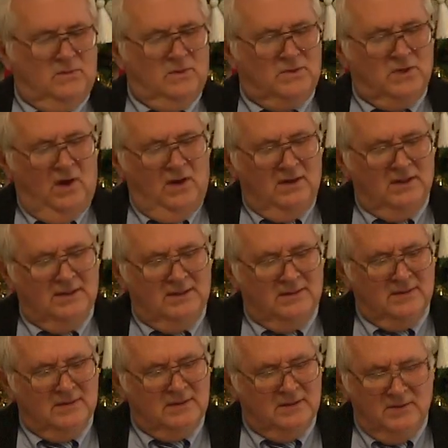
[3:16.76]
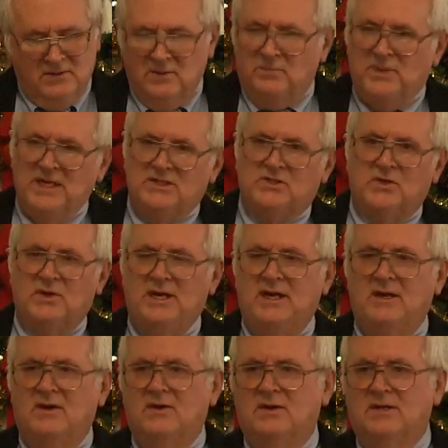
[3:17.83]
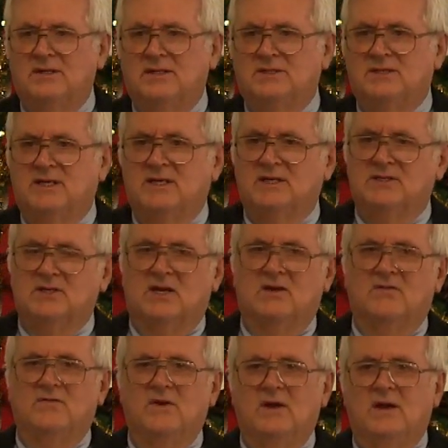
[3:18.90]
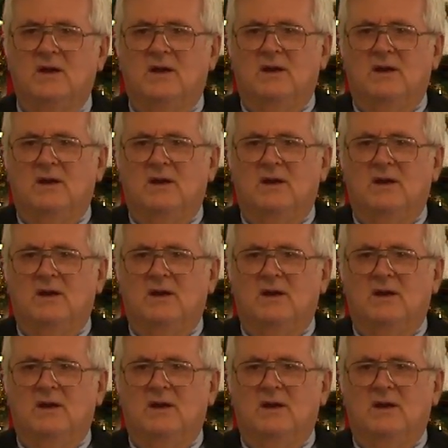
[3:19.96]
we're talking, the picture here is of